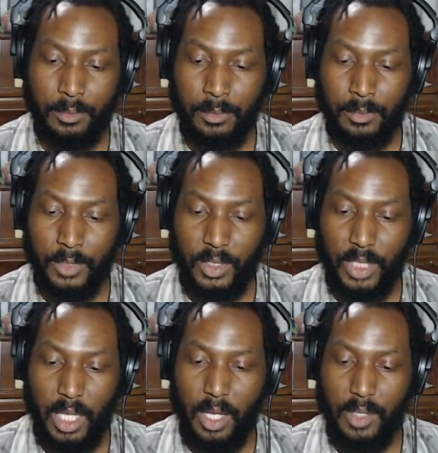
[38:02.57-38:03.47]

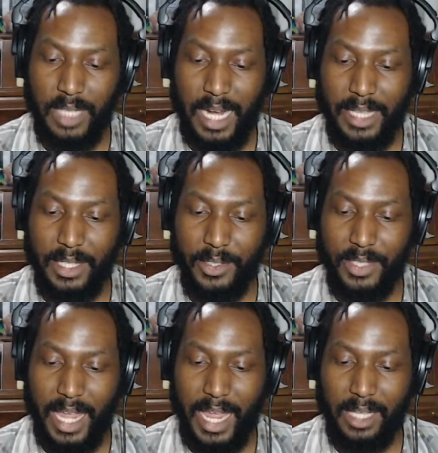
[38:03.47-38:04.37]
So Tyler's
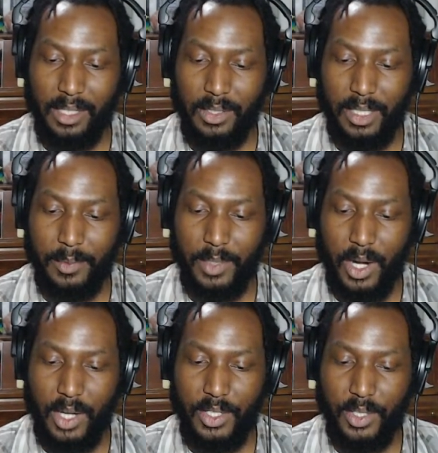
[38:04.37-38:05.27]
angle in
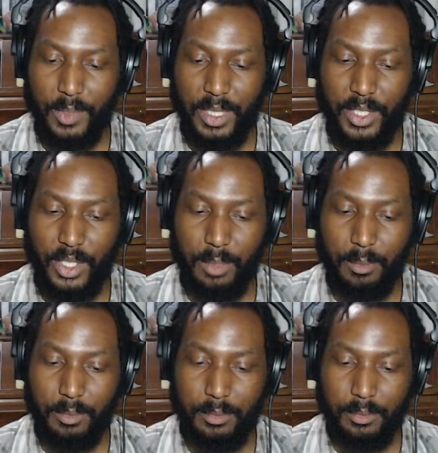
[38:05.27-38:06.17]
regards to religion.
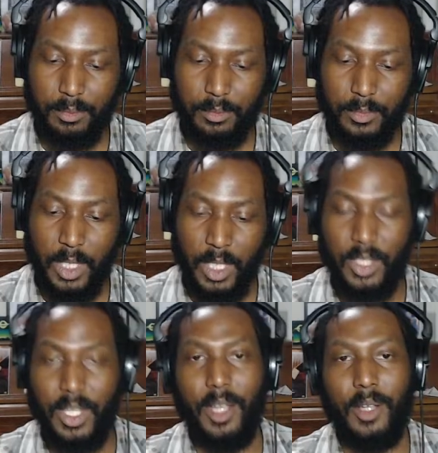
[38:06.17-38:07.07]

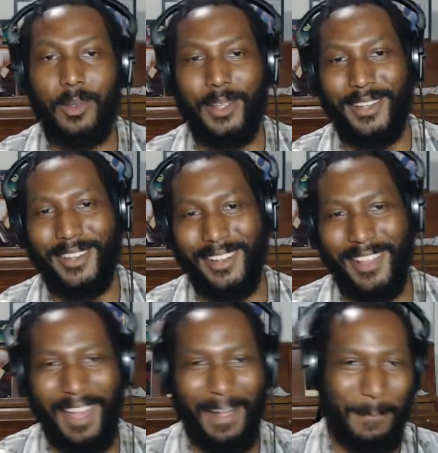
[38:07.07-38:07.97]
So,
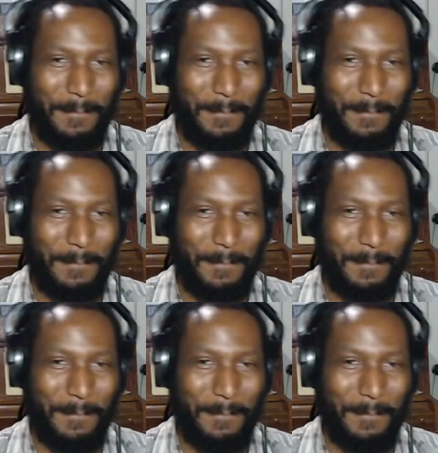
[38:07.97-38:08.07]
yeah.